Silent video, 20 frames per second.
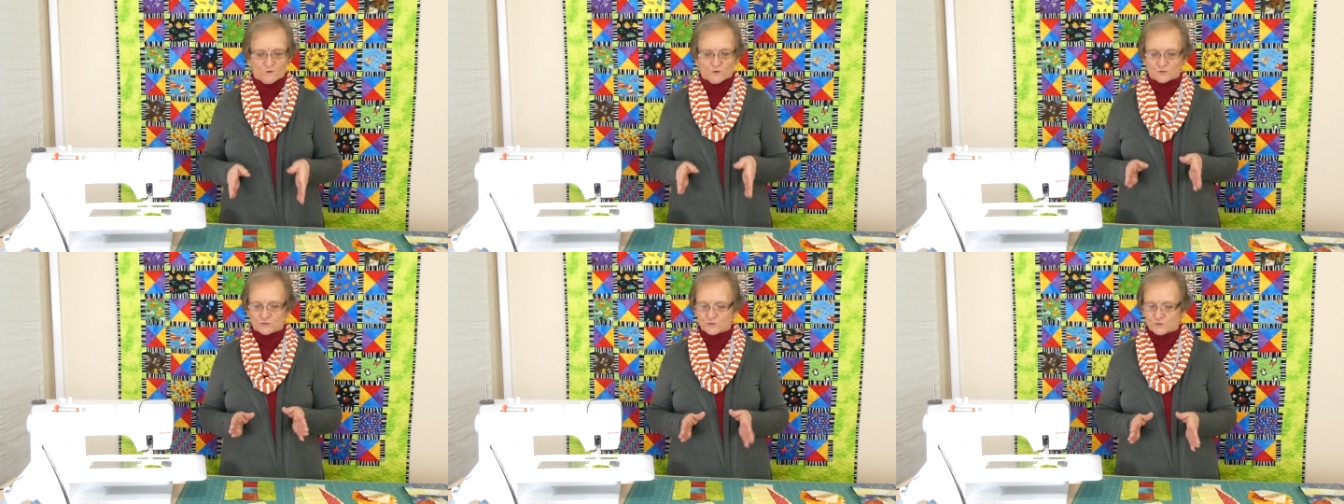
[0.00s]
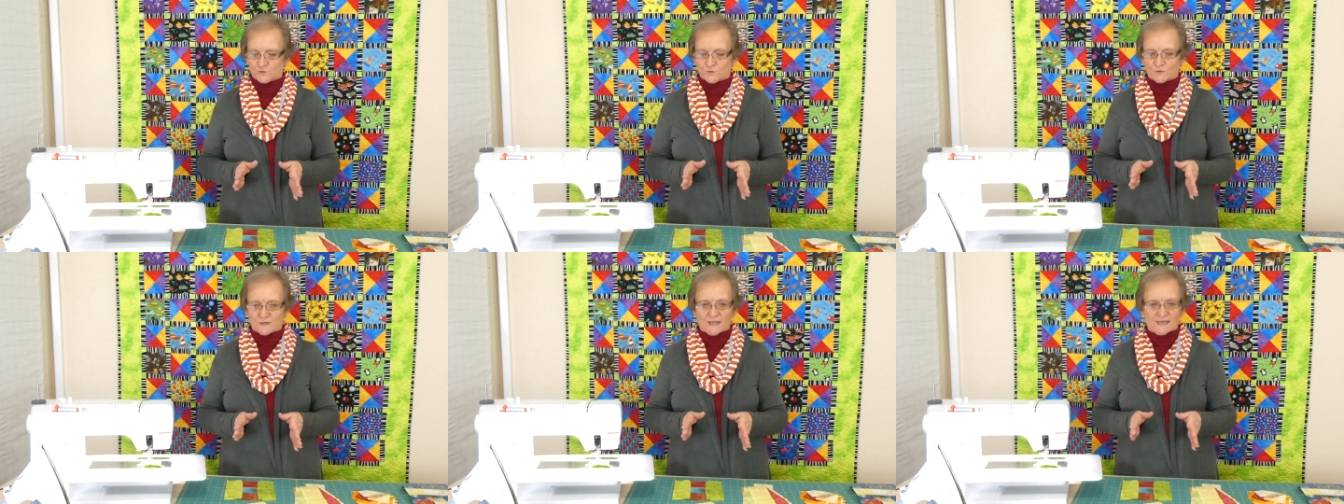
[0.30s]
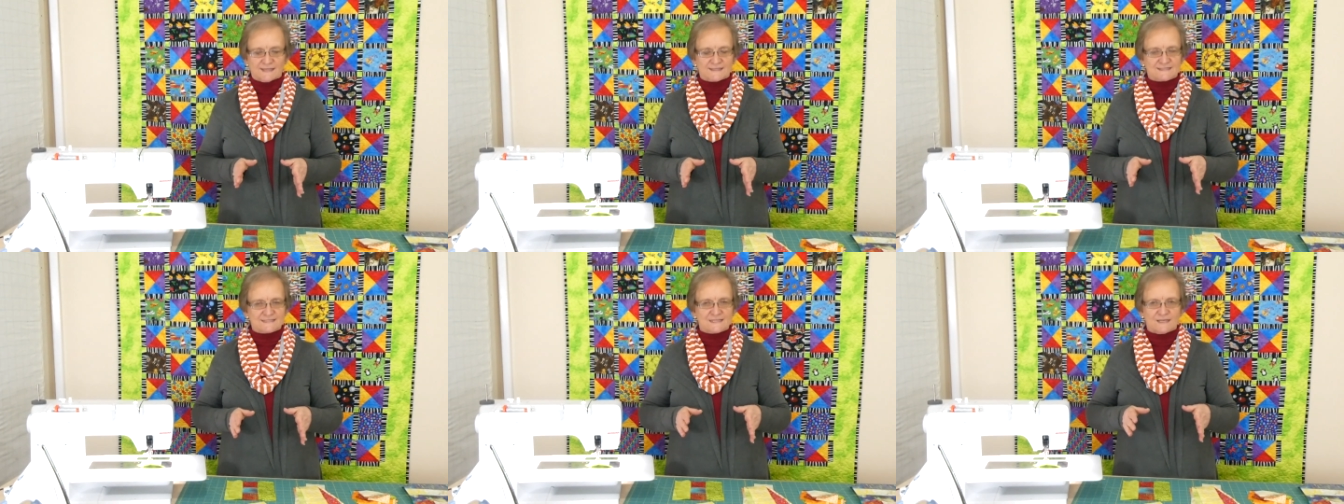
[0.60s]
got short
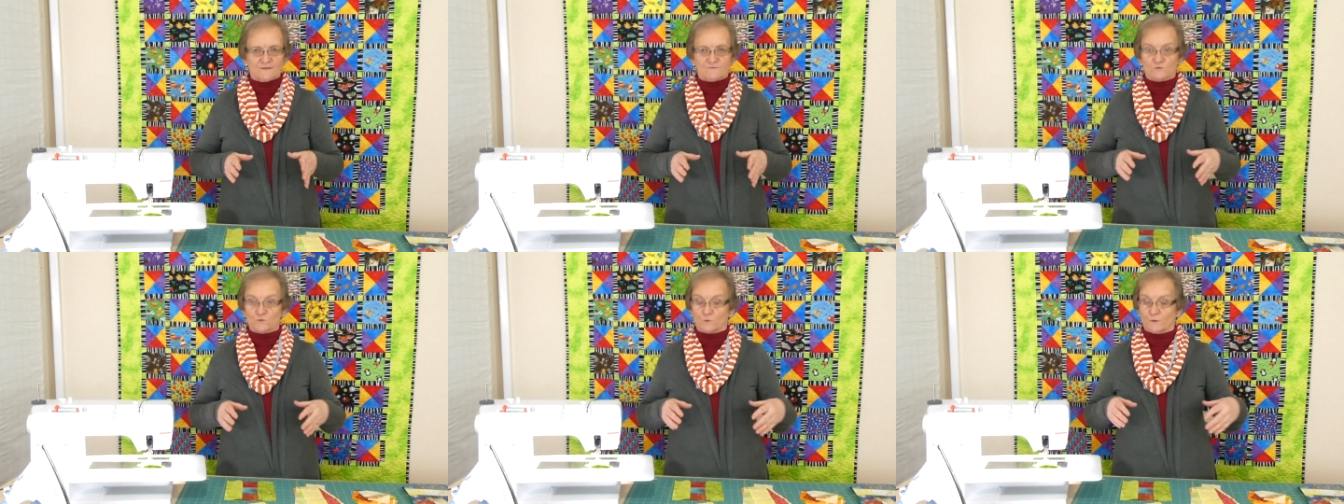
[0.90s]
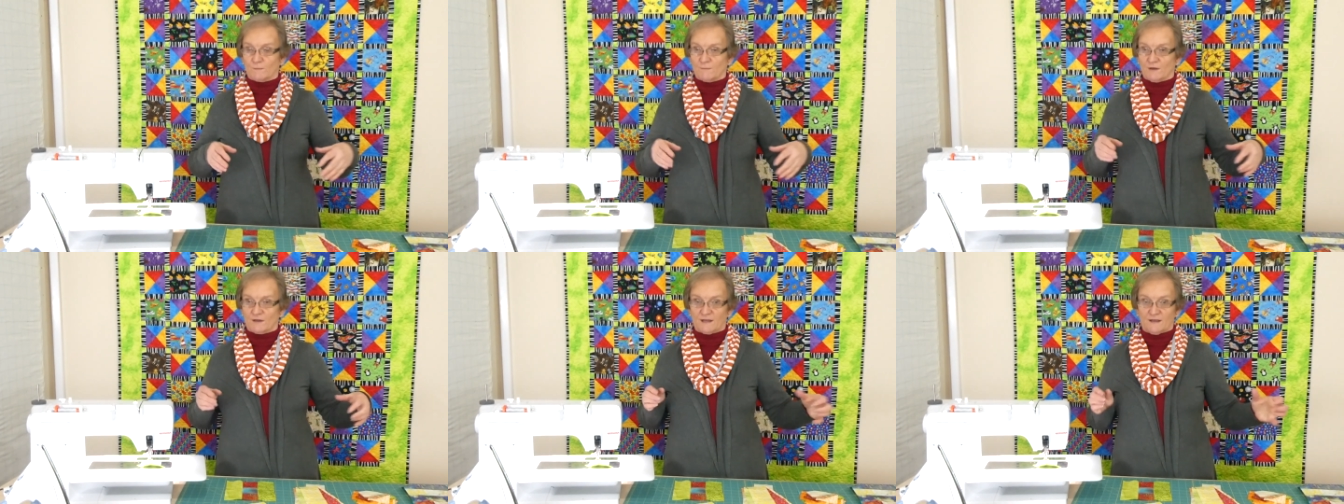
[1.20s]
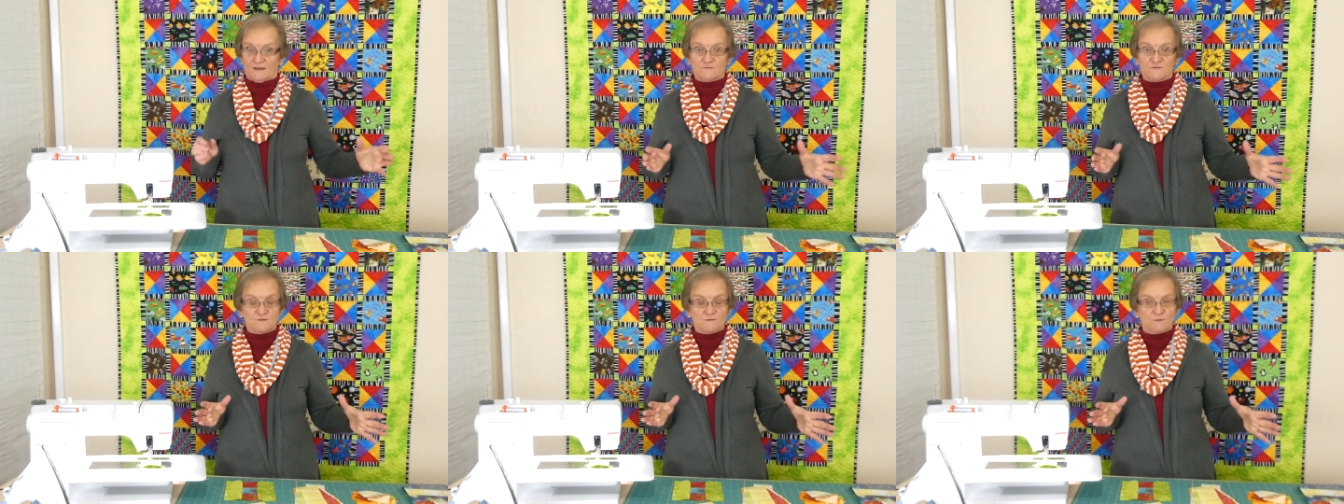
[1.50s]
lengths left or we might
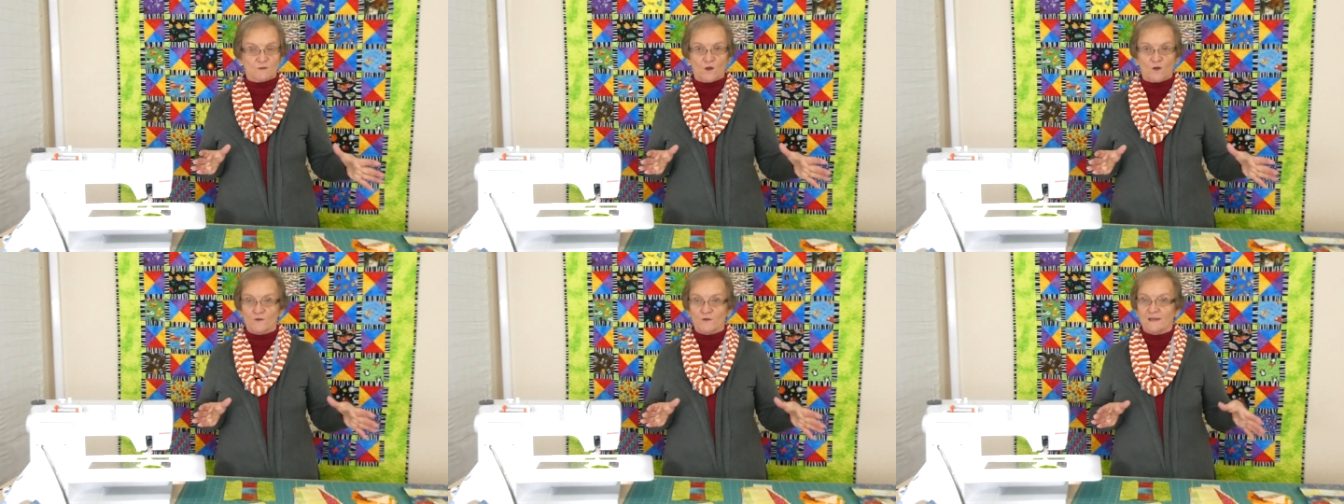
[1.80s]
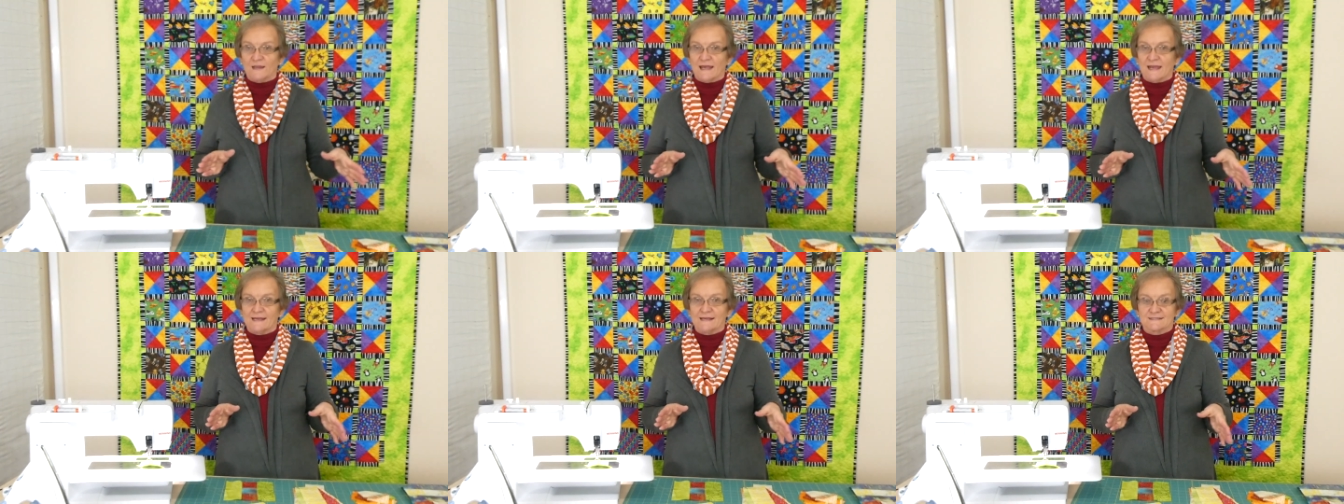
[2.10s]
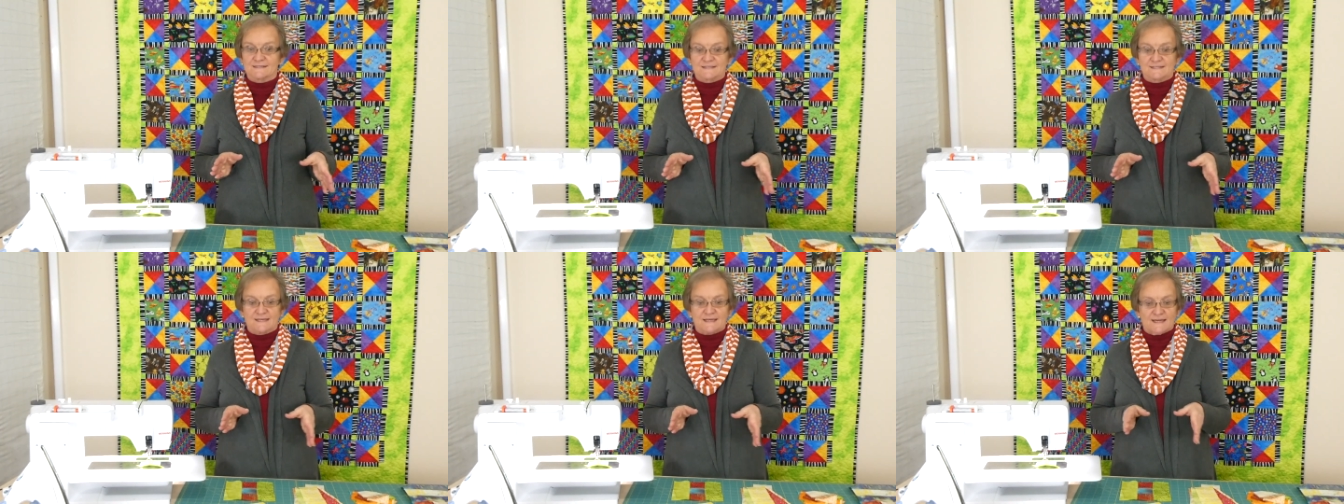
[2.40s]
have some longer
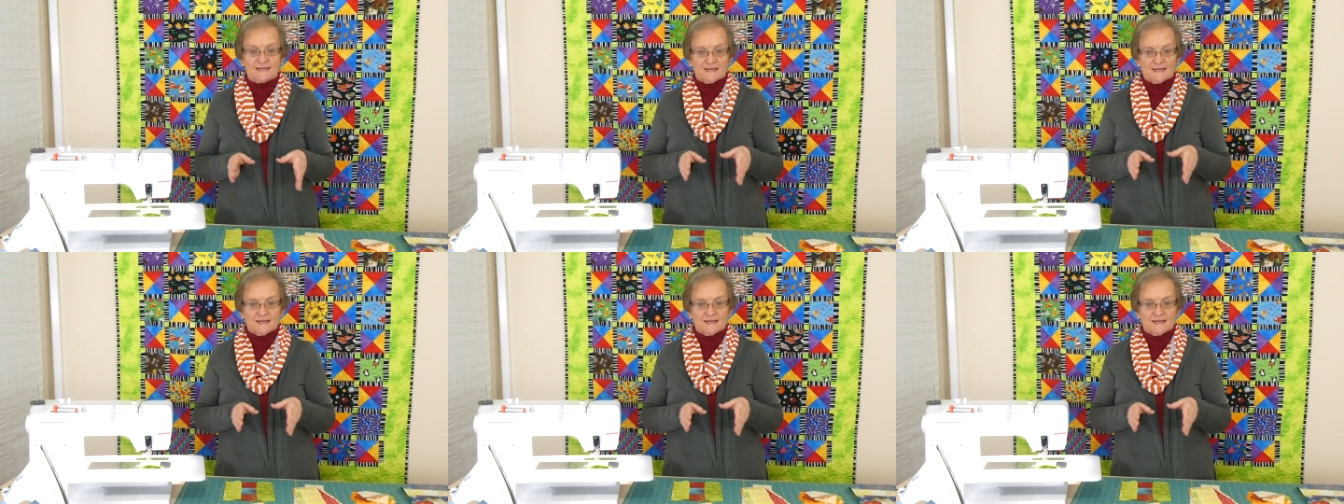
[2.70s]
lengths.